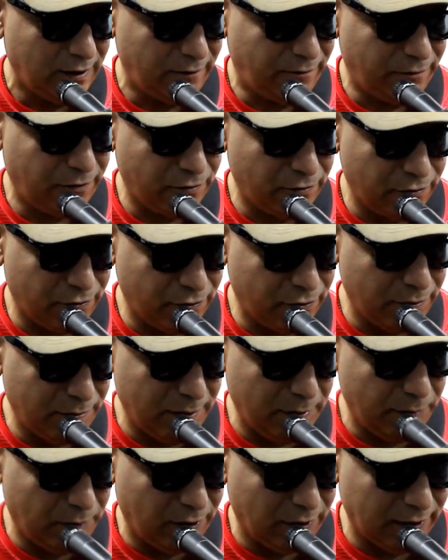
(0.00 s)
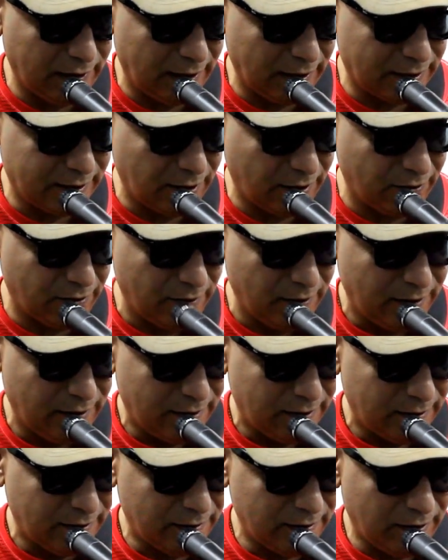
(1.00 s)
if you remember all that, so
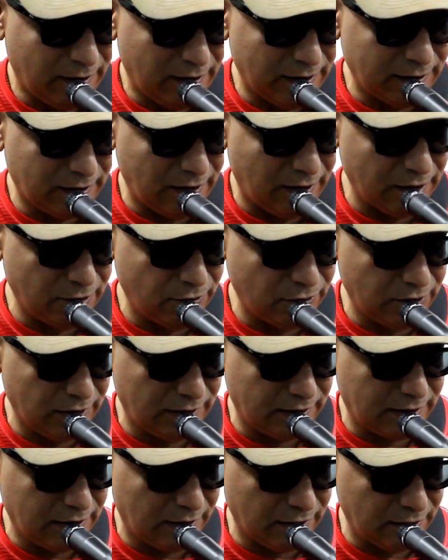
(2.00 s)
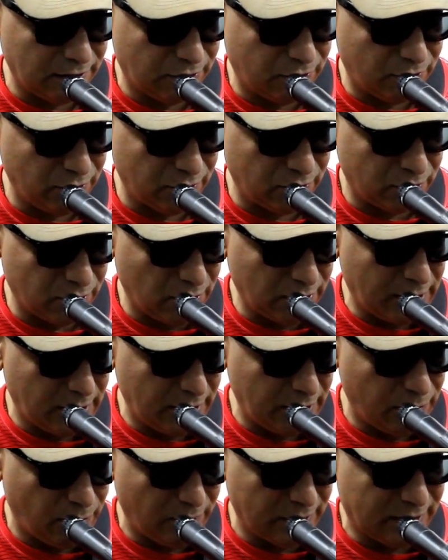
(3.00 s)
I usually tell the students,
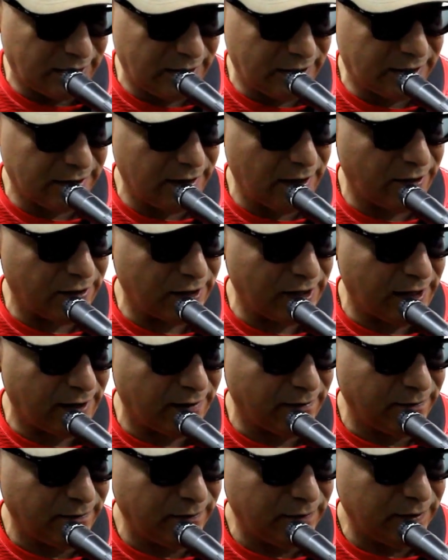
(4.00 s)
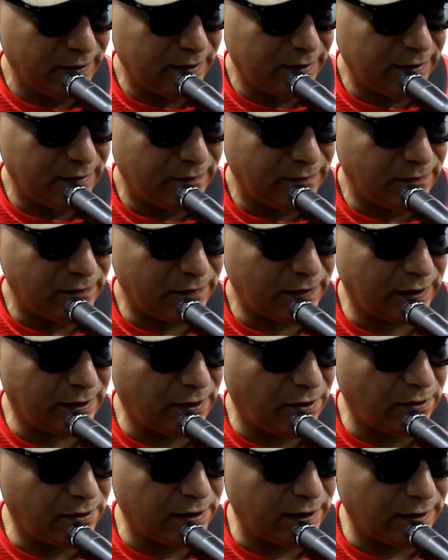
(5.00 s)
okay, what's this note now? They
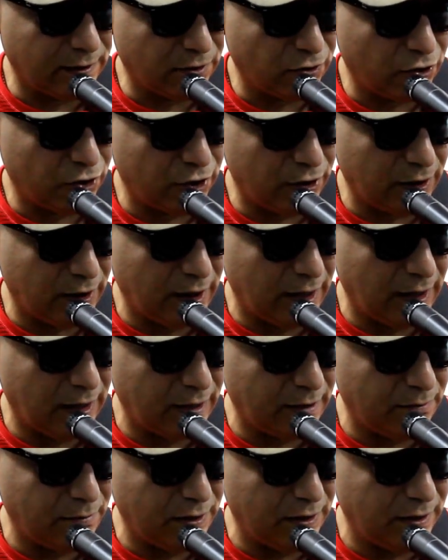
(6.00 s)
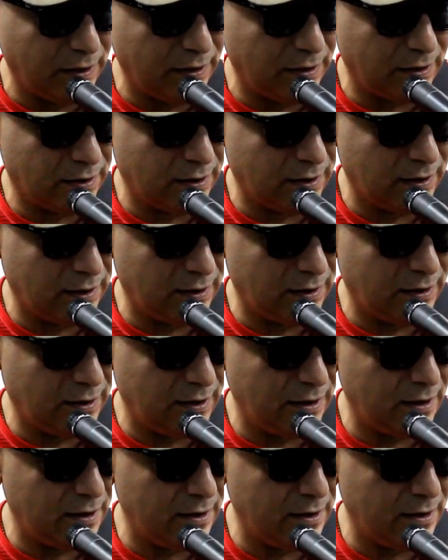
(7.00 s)
go, okay, G, A, B, C, D, E,